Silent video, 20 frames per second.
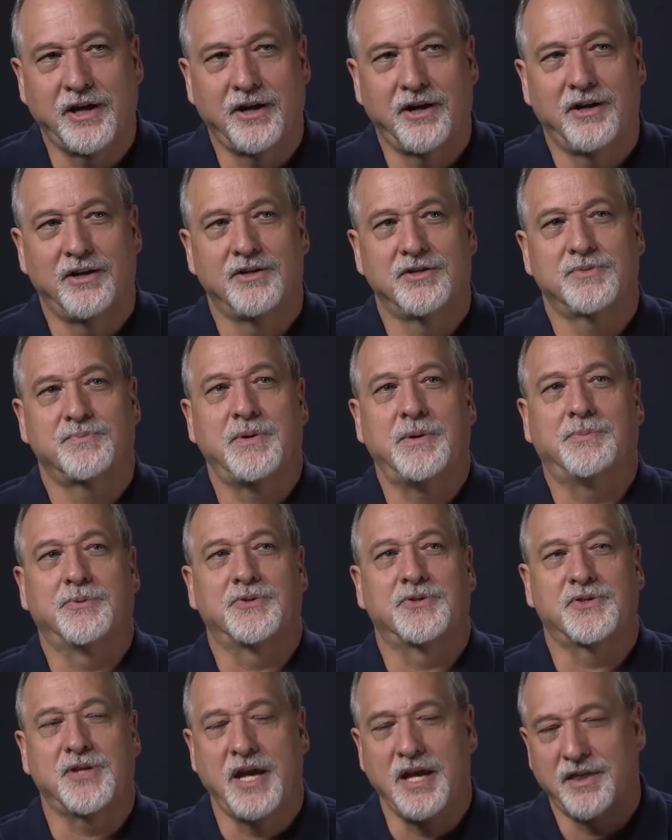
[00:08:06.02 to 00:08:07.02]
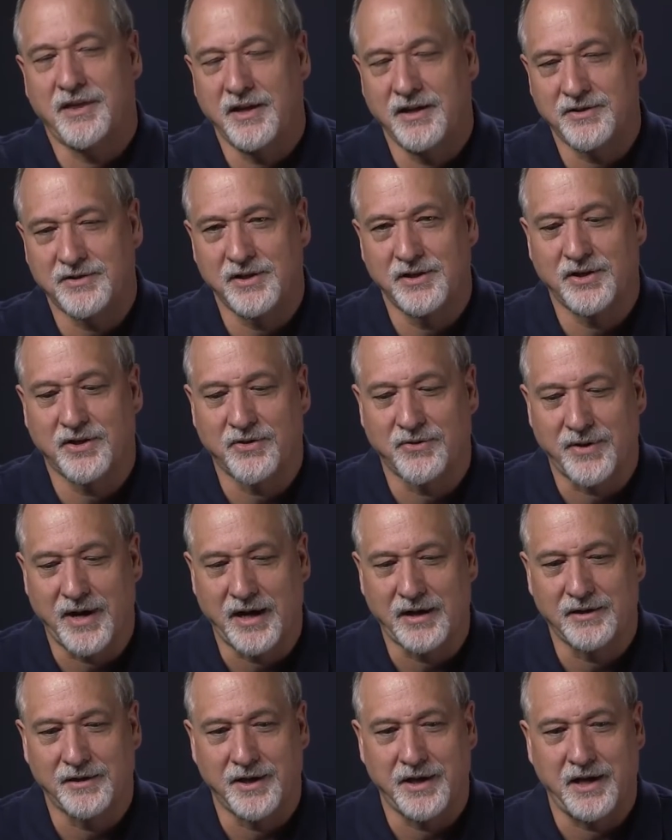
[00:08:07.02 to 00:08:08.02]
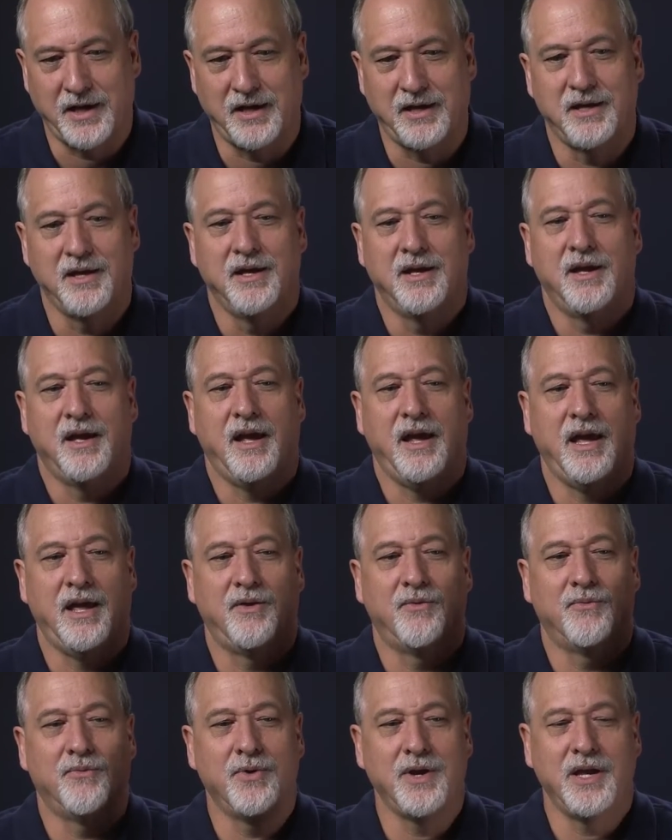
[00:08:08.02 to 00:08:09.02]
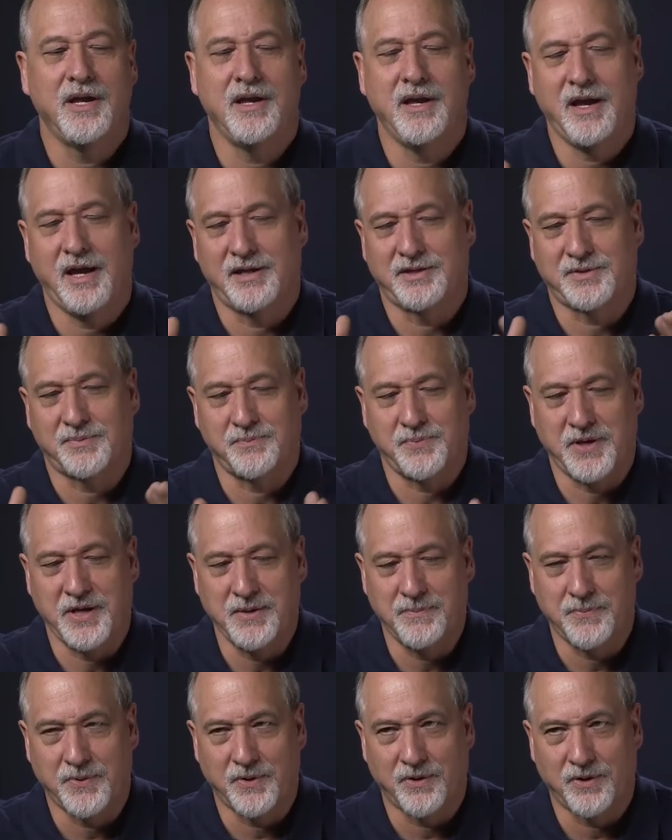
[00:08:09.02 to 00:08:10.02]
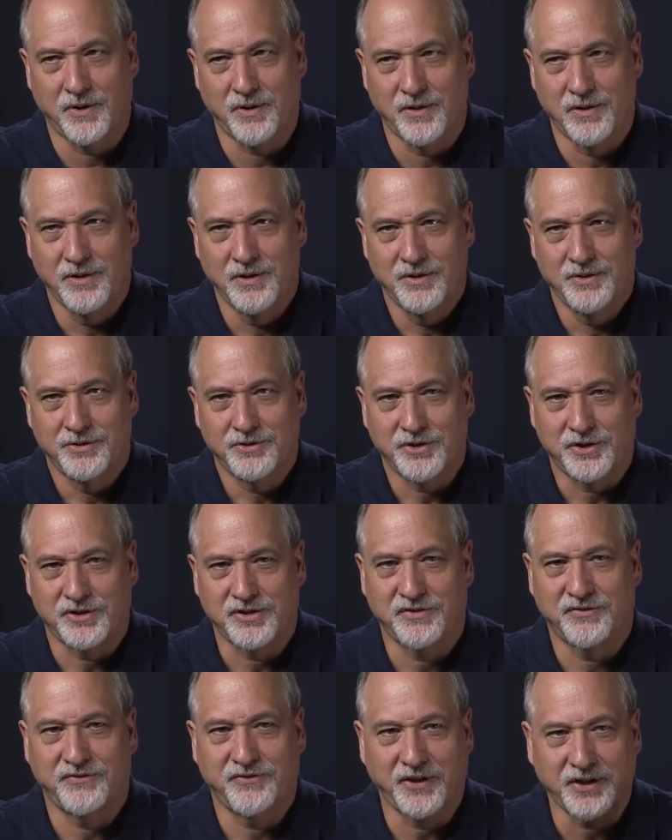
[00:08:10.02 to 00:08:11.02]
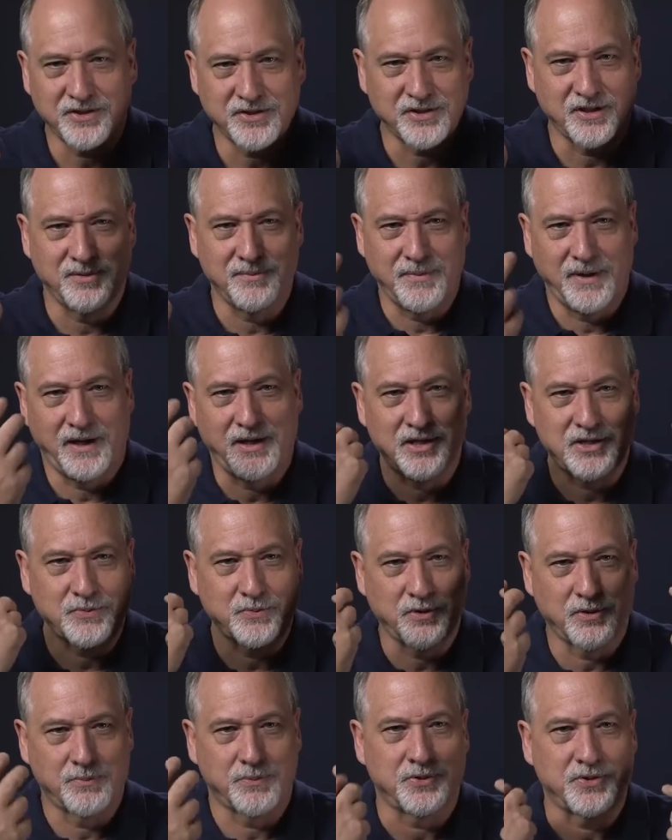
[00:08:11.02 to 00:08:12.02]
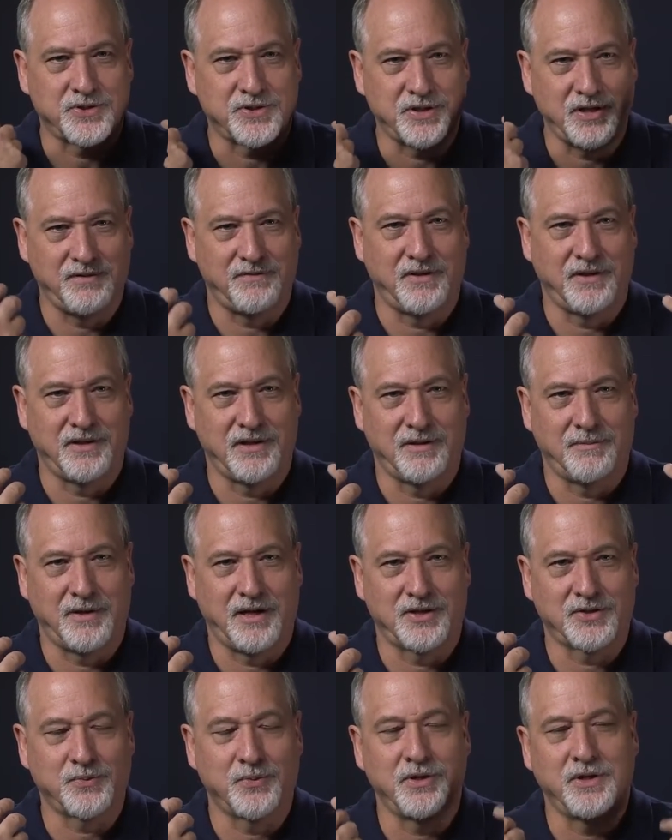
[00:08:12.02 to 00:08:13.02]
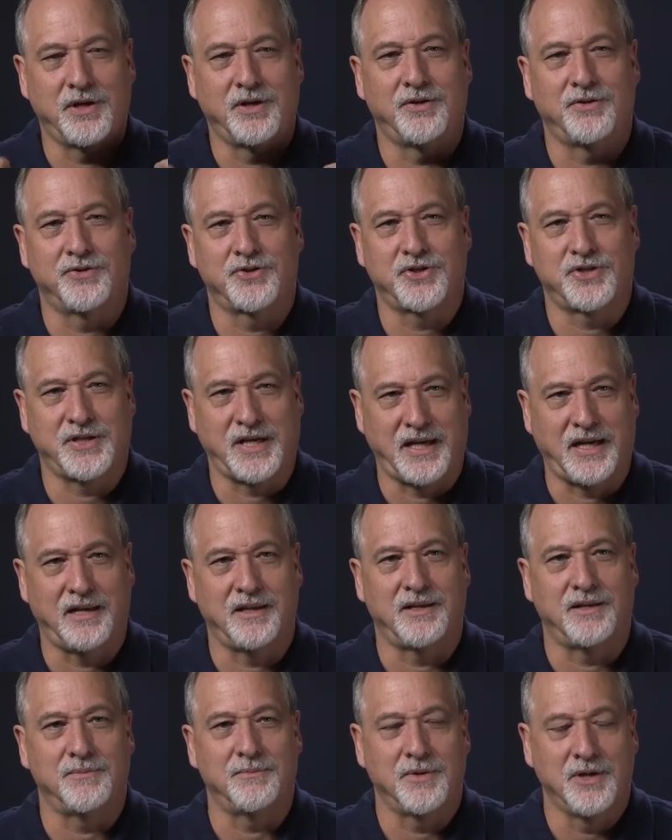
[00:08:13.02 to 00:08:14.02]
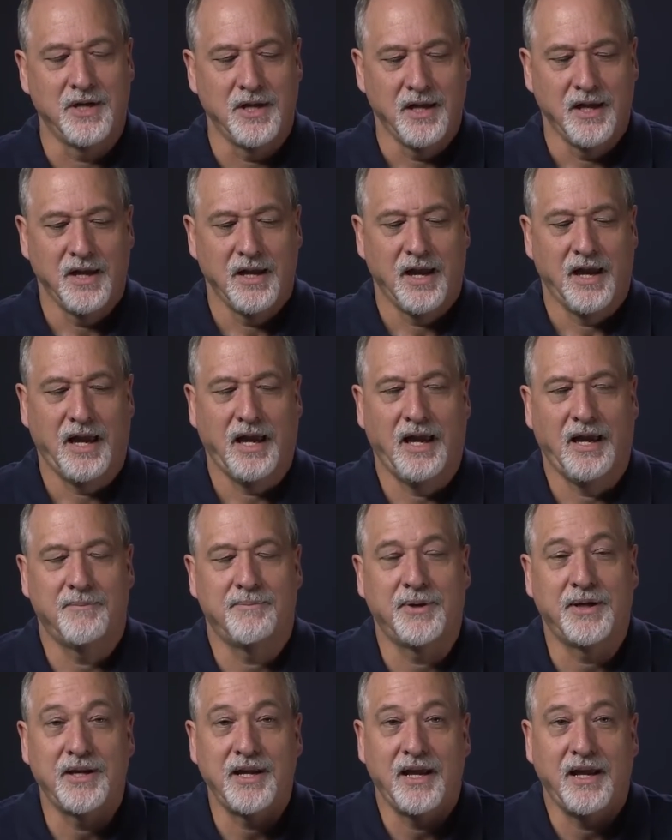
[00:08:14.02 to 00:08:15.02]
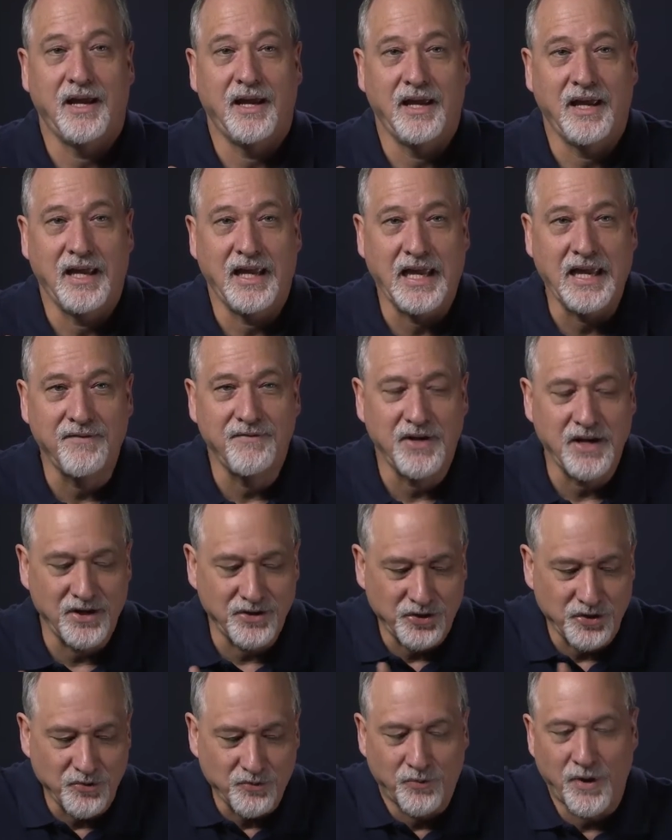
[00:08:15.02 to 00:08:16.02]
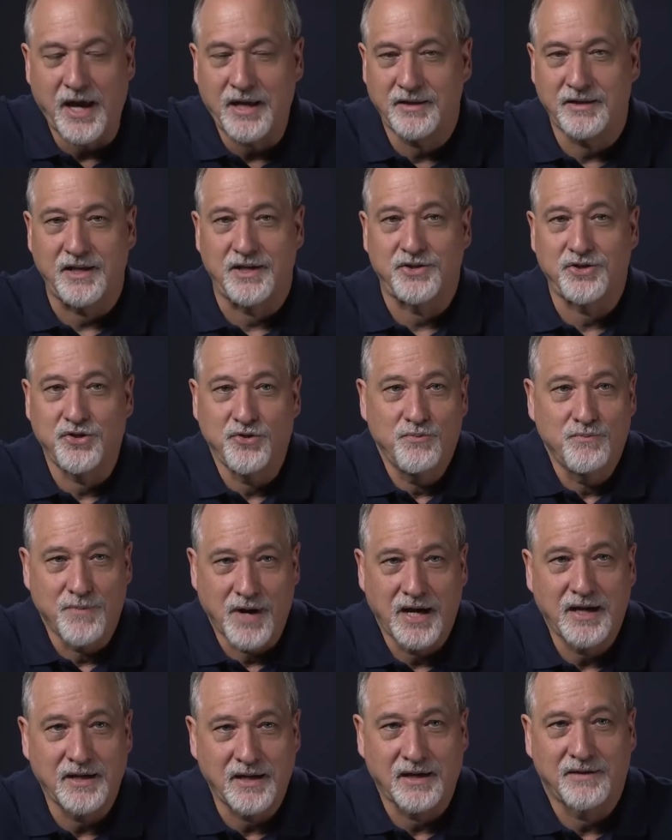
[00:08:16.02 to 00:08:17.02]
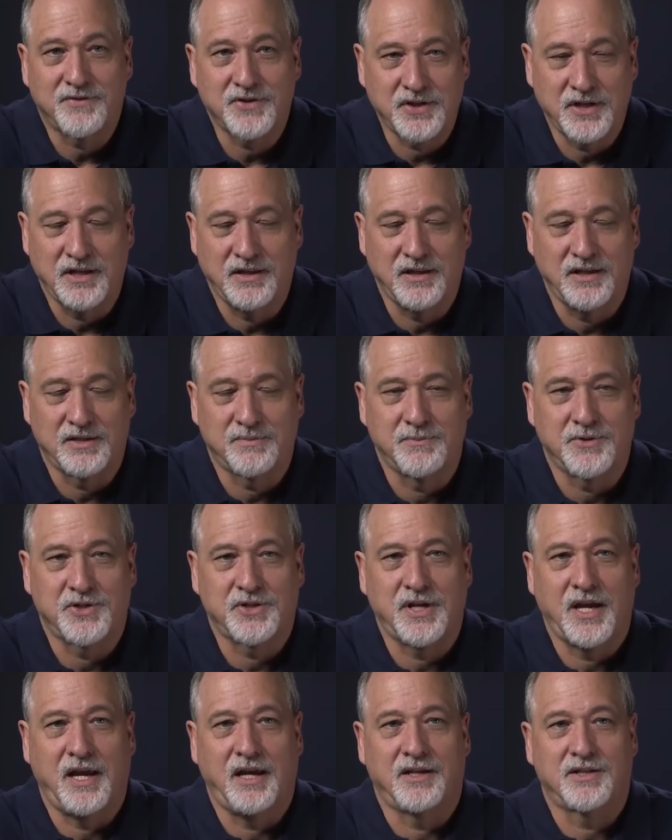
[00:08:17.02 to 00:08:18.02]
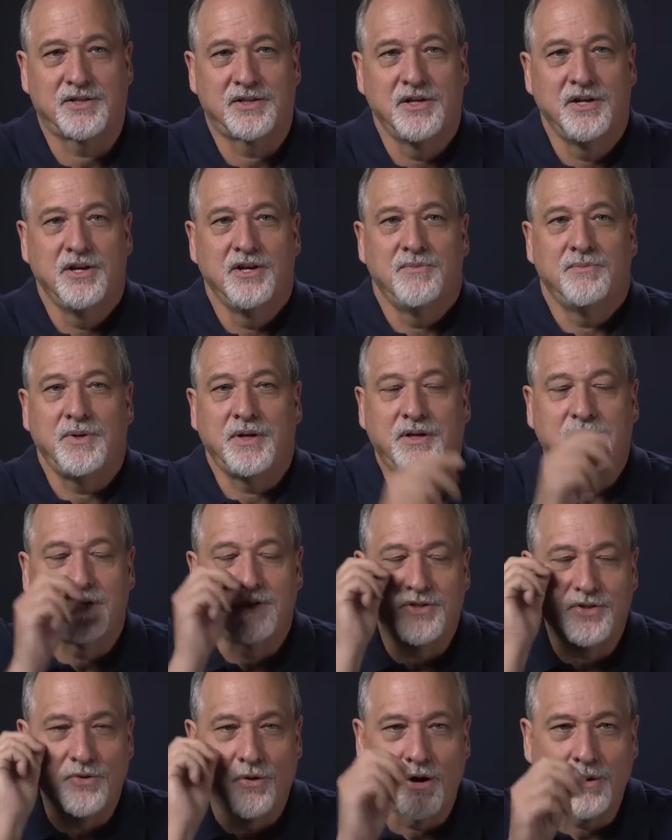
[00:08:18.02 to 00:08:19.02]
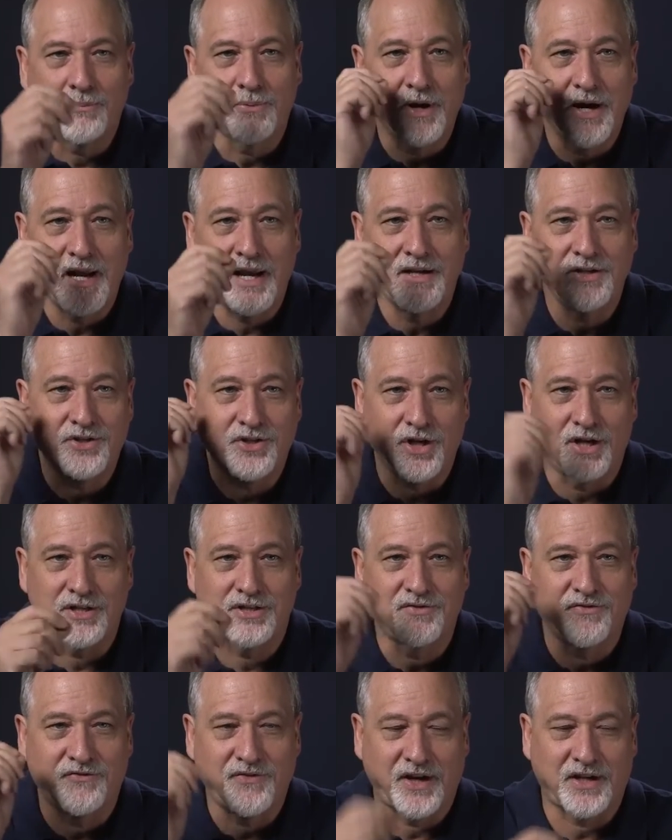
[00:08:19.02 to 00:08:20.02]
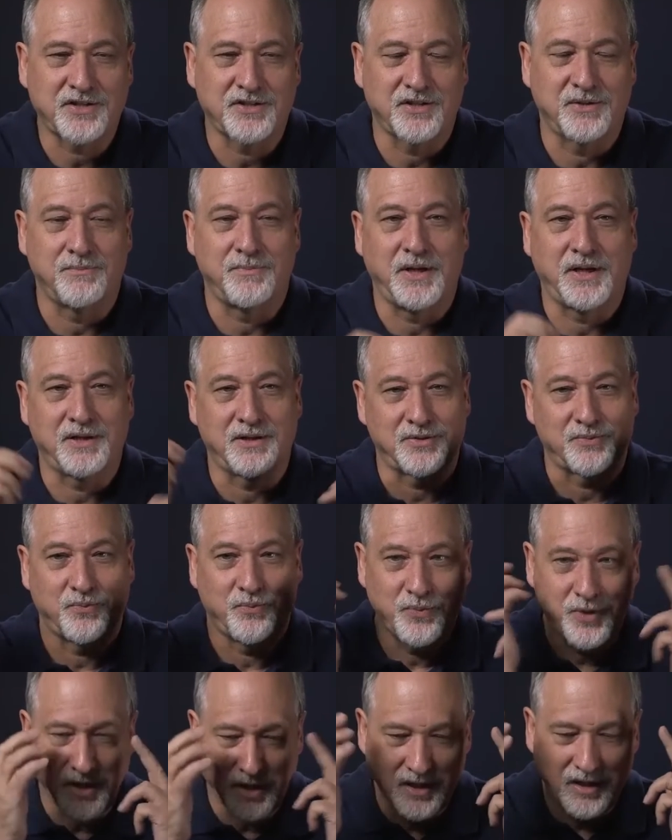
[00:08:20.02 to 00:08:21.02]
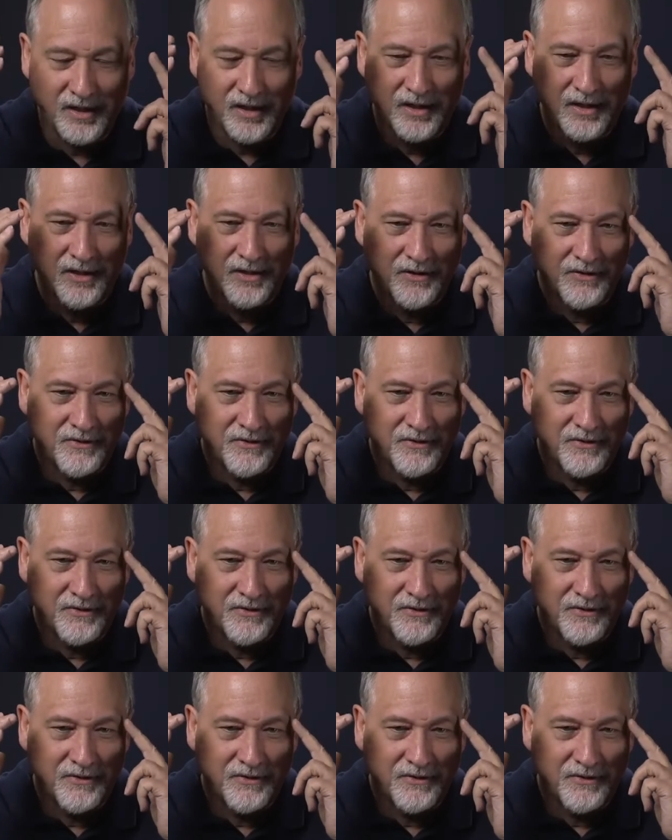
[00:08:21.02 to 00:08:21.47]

errors, people say things incorrectly, and we as people just fix them as we're perceiving them, as we understand them. But even as you read this, you might not have seen these mistakes because your brain just fixed them, because we